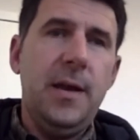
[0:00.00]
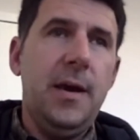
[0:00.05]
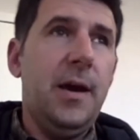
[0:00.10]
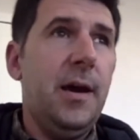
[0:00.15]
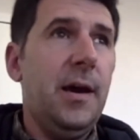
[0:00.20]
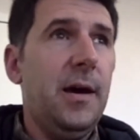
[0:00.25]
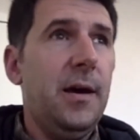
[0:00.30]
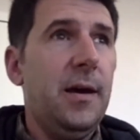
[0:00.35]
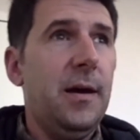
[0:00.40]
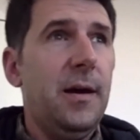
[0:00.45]
And
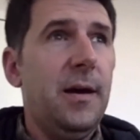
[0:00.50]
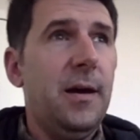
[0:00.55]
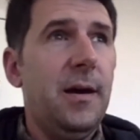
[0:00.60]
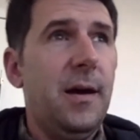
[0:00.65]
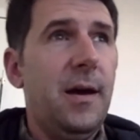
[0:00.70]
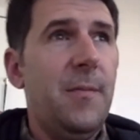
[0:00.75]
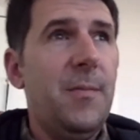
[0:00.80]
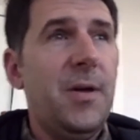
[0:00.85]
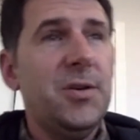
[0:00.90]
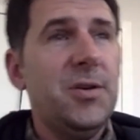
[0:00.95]
I'm
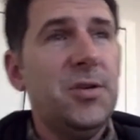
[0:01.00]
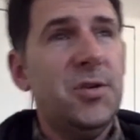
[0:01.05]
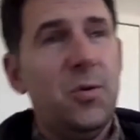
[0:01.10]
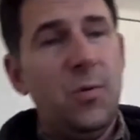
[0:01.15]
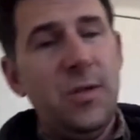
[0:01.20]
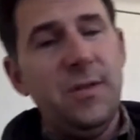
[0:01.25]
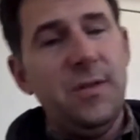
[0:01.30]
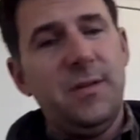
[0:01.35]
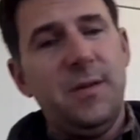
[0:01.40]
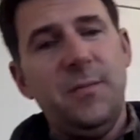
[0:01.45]
not sure
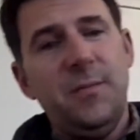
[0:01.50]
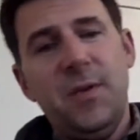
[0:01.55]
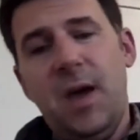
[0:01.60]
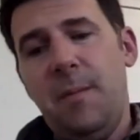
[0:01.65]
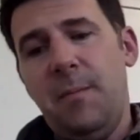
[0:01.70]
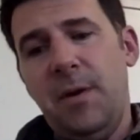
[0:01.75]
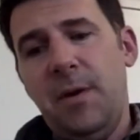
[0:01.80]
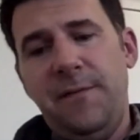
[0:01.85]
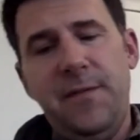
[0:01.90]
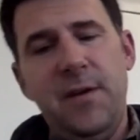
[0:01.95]
when this comes
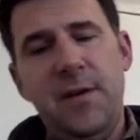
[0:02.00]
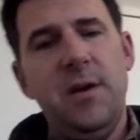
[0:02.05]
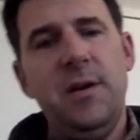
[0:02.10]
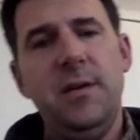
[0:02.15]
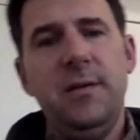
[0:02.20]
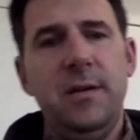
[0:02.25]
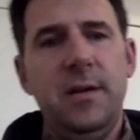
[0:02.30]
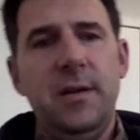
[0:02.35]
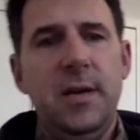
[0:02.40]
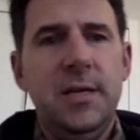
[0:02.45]
on, but if you're
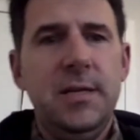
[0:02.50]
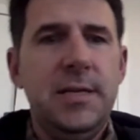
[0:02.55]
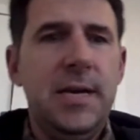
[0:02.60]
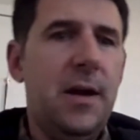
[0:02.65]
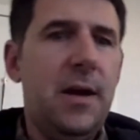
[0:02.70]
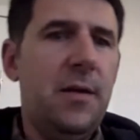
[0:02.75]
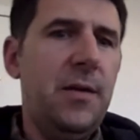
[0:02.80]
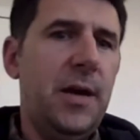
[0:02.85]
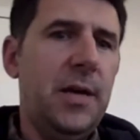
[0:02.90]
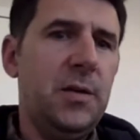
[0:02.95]
in
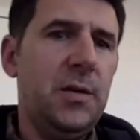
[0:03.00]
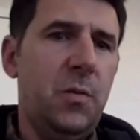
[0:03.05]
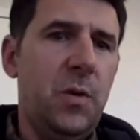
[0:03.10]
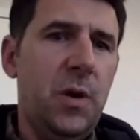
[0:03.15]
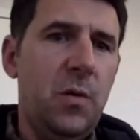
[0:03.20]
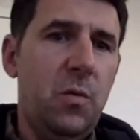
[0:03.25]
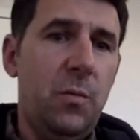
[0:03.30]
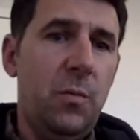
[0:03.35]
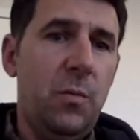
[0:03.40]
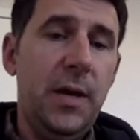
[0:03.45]
town next
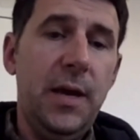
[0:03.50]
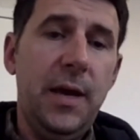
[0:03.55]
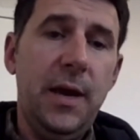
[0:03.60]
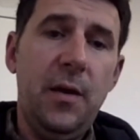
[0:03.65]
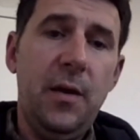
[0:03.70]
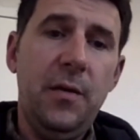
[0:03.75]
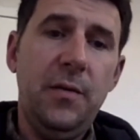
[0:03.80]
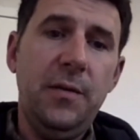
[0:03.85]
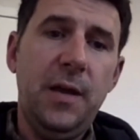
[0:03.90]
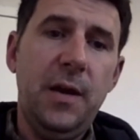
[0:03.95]
week, we'll be at
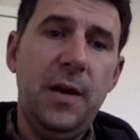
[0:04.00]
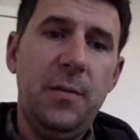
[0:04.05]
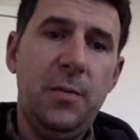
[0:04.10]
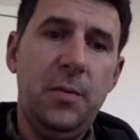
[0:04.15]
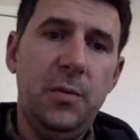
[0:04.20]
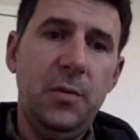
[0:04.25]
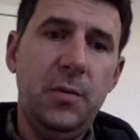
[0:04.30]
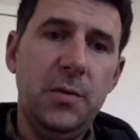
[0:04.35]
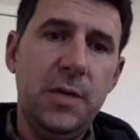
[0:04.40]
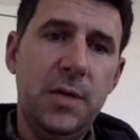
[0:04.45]
Health Data
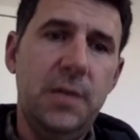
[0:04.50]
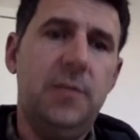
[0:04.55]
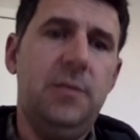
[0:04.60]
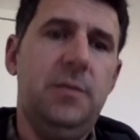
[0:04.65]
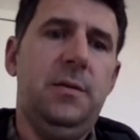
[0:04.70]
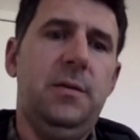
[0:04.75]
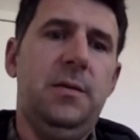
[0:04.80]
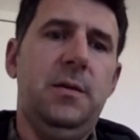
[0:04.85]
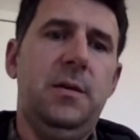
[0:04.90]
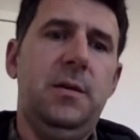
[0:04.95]
Palooza.